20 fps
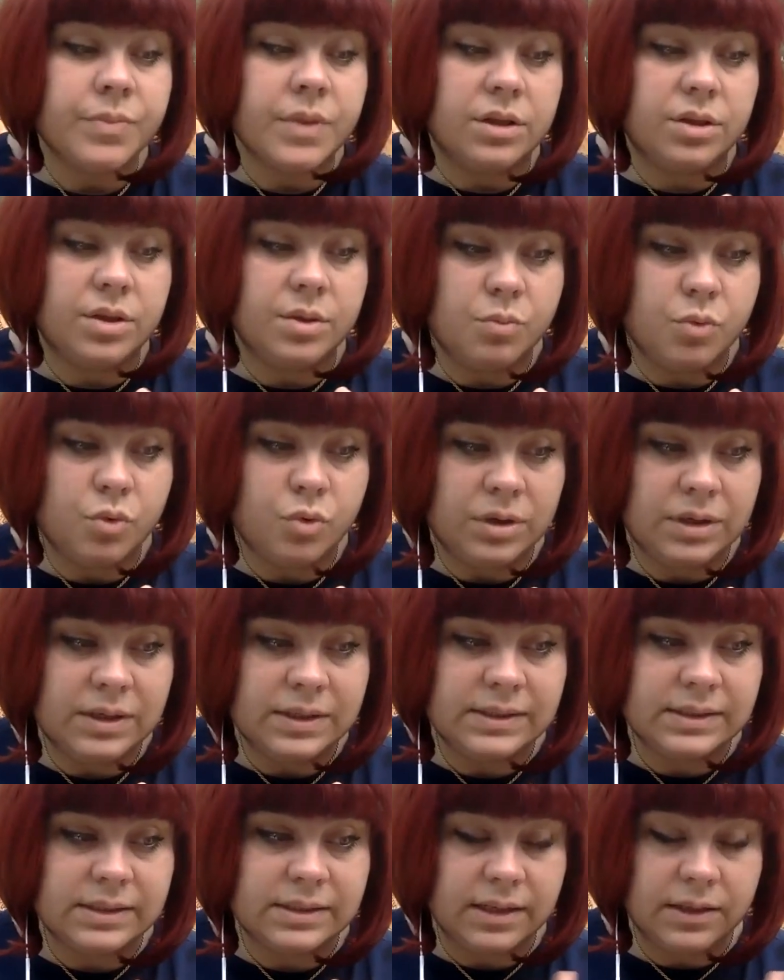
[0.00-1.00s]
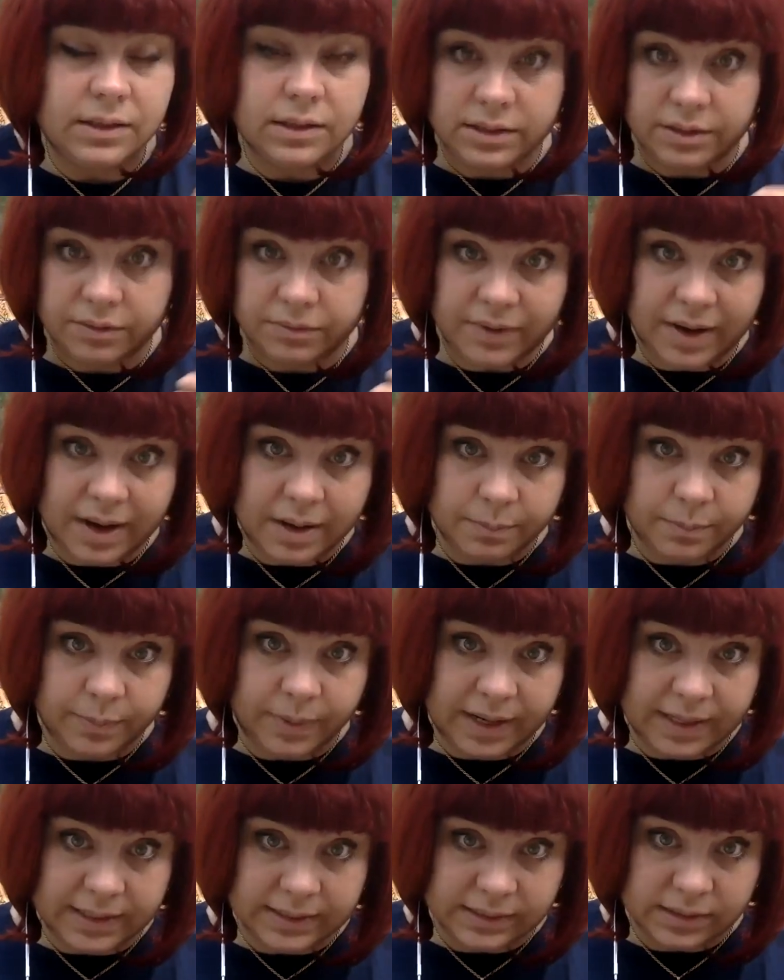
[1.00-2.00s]
The moon is in a divine
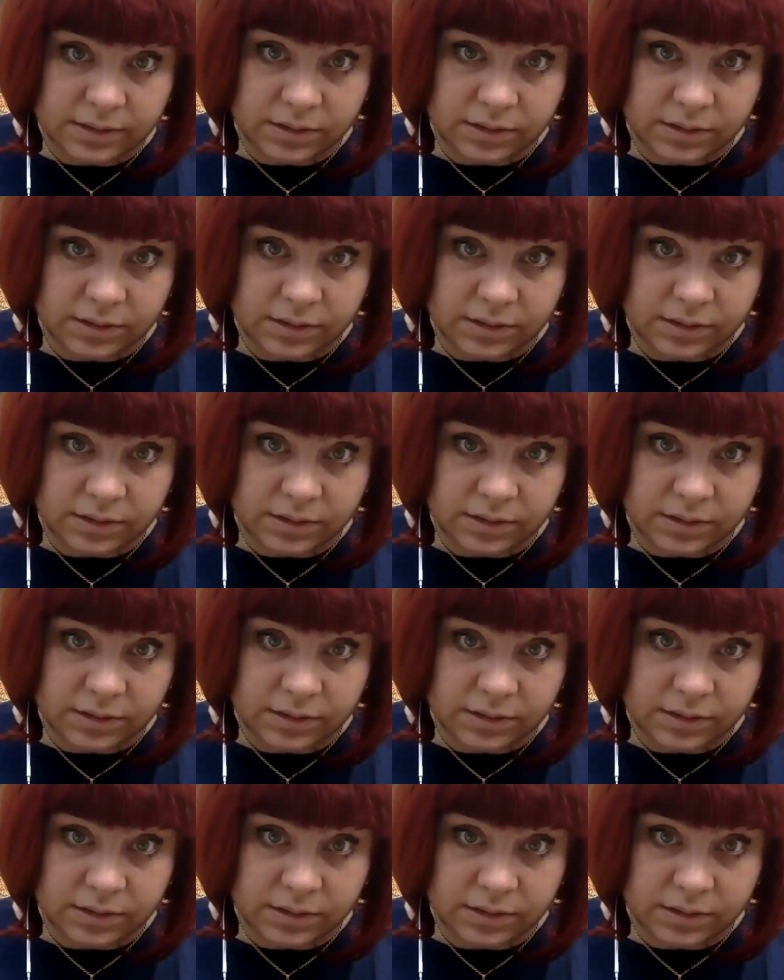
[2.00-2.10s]
place